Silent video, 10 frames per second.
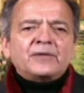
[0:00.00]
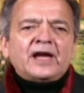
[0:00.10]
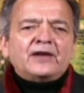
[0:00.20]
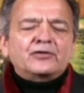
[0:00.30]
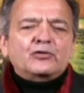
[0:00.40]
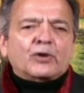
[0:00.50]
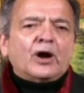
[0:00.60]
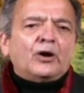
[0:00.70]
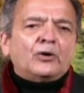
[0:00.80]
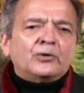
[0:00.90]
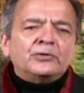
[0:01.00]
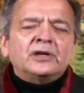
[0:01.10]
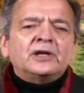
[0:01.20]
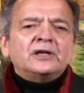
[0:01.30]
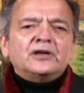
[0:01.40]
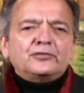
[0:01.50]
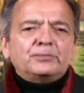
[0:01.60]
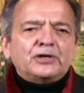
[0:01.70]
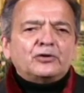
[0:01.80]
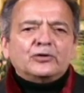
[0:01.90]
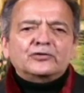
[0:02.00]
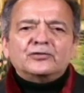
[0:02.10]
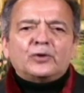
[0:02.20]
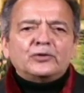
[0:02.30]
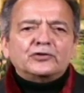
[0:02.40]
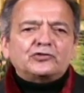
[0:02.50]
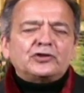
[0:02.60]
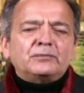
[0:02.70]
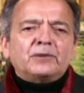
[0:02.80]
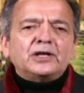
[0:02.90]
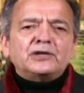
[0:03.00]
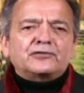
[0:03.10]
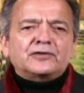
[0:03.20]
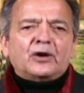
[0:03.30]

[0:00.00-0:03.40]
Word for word: have grown is because of all the cheap money